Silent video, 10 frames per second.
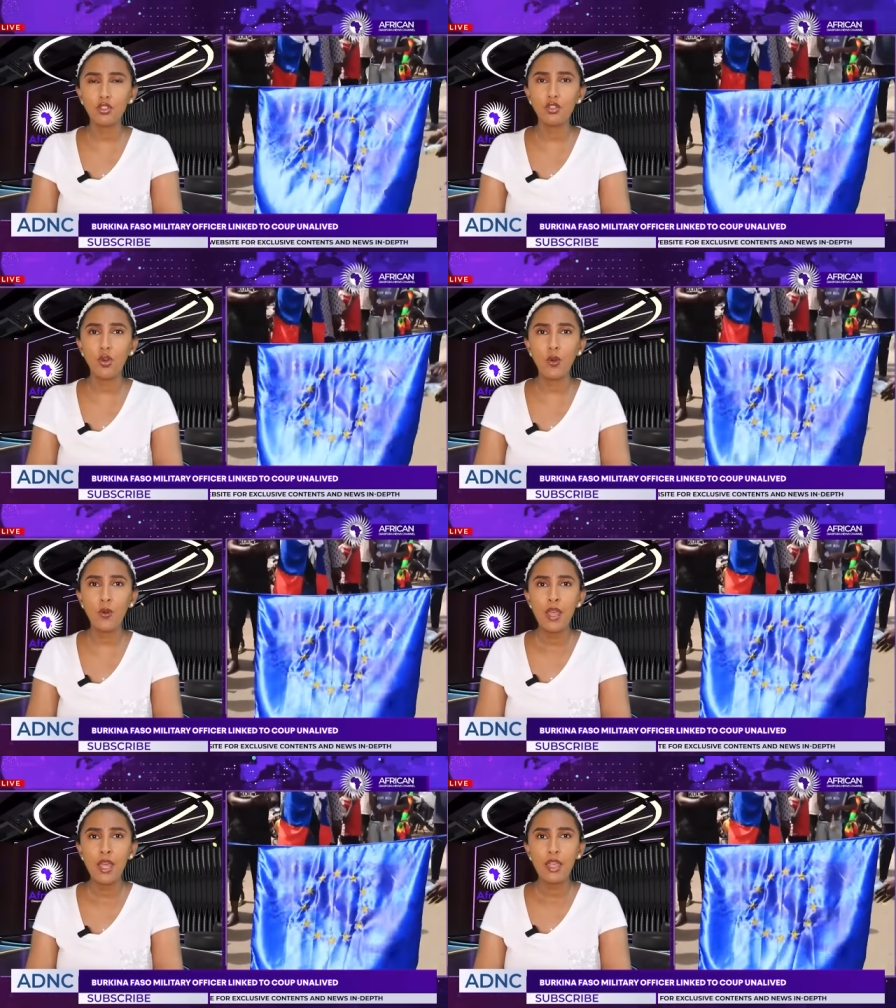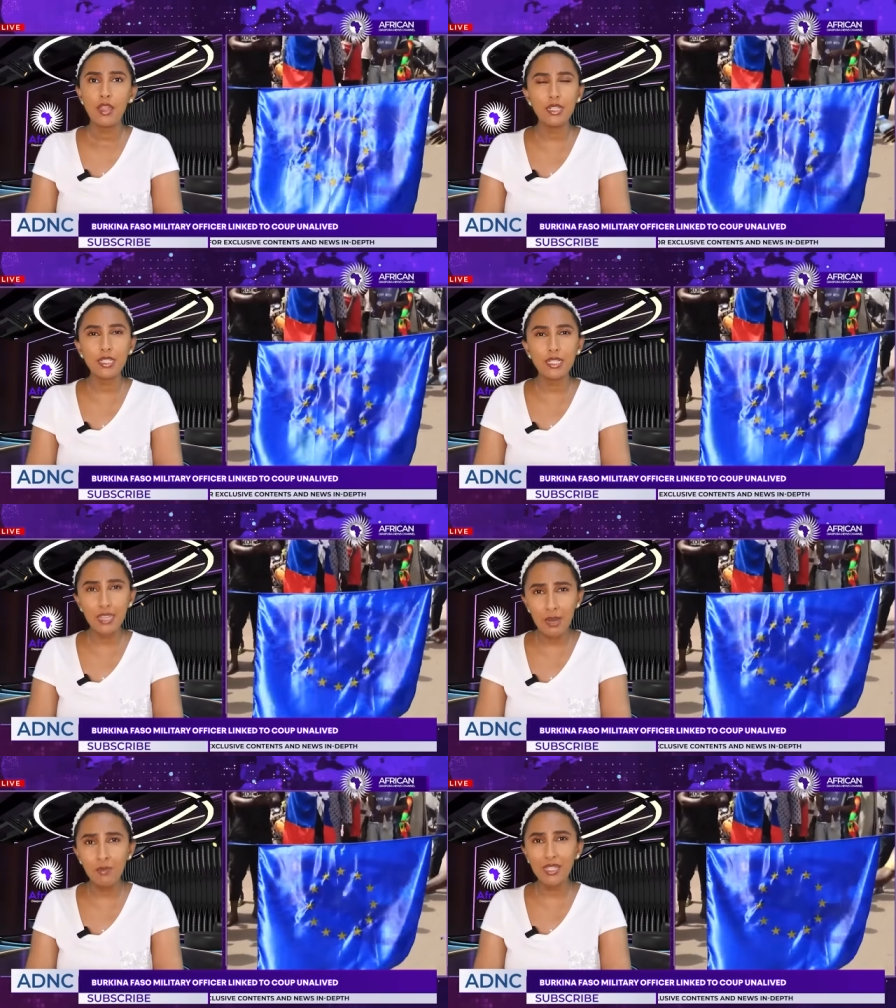So it
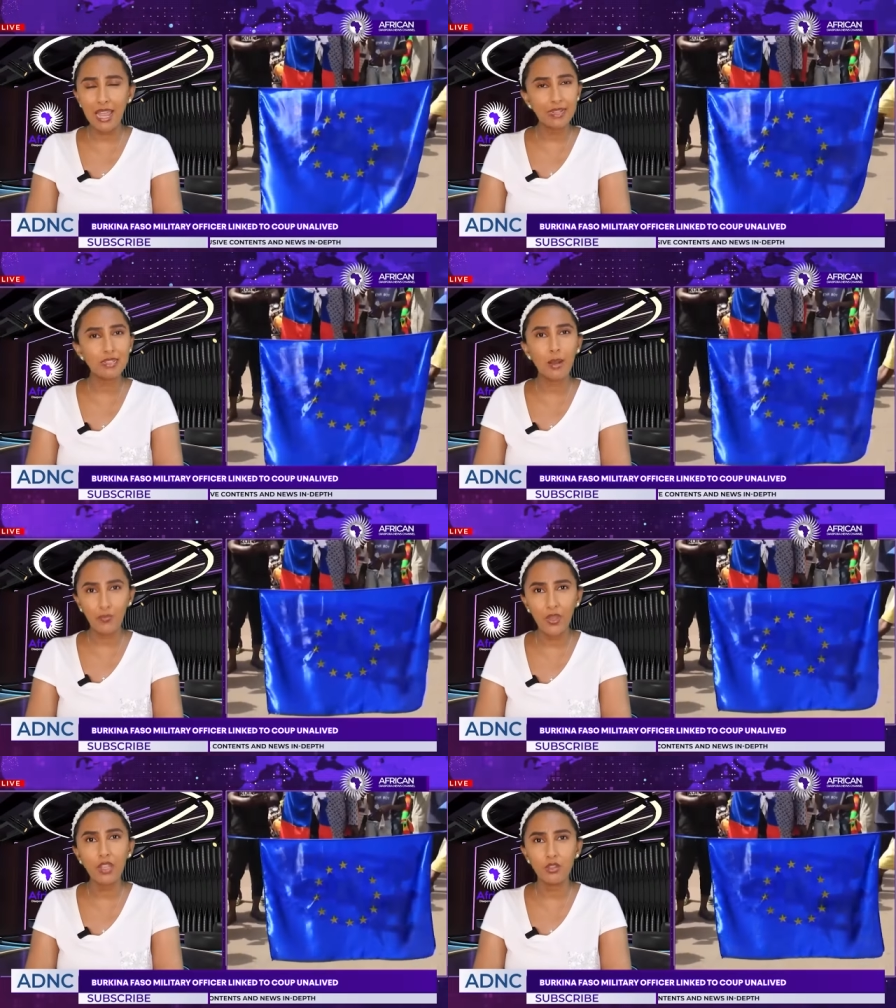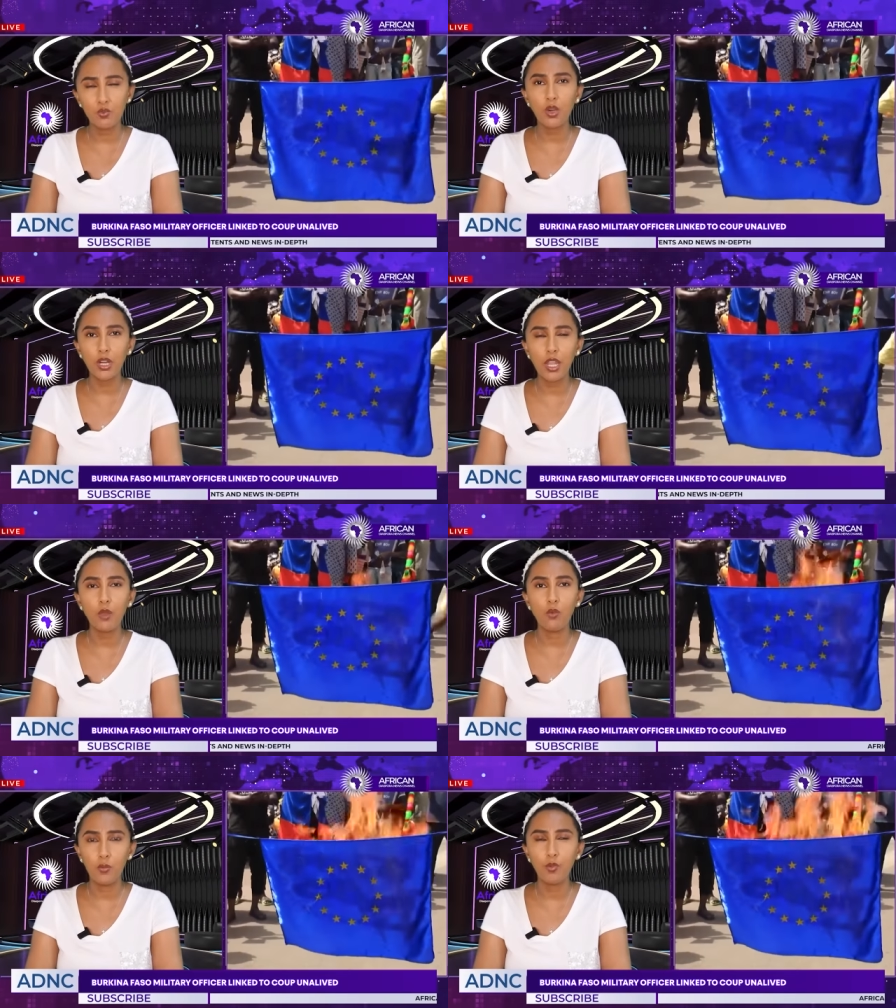seems like something is
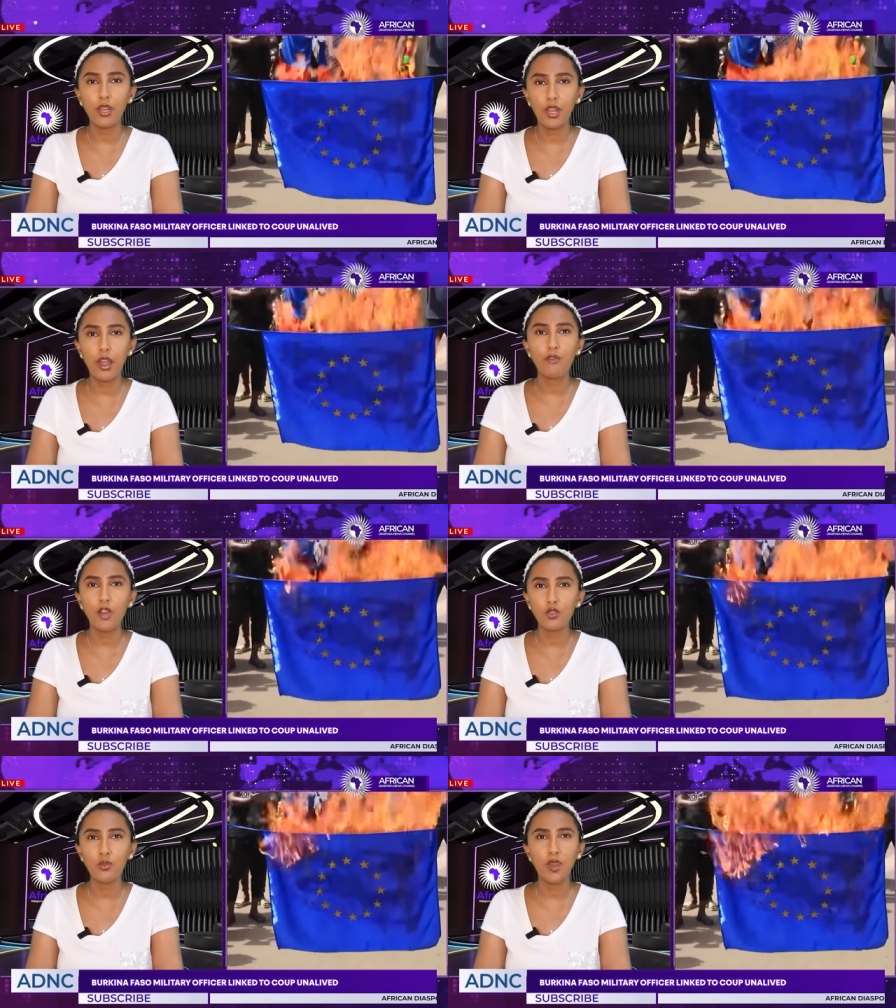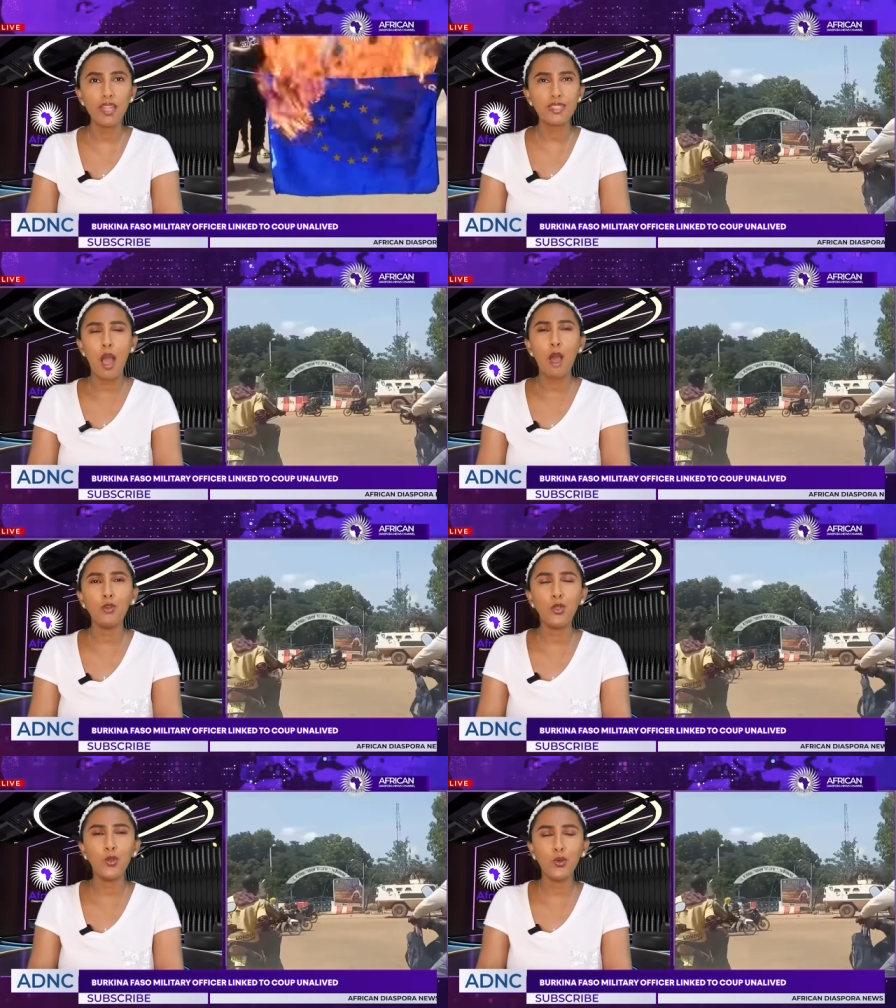working with Burkina Faso because how
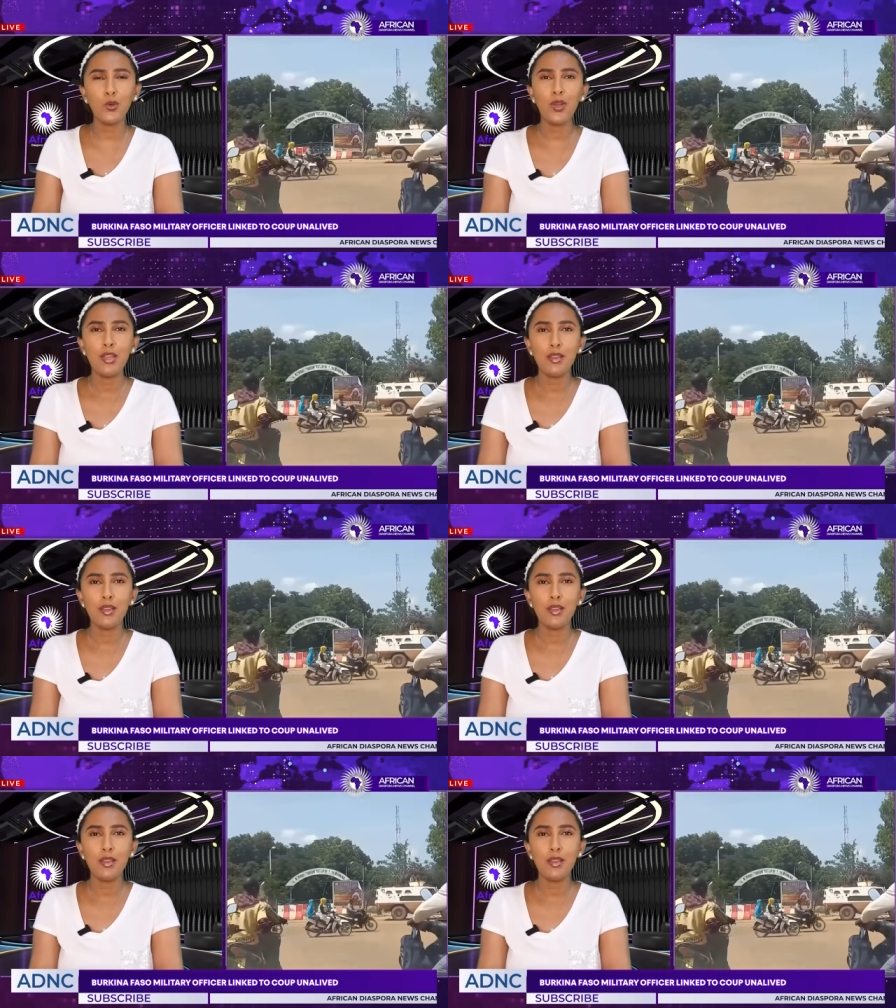do you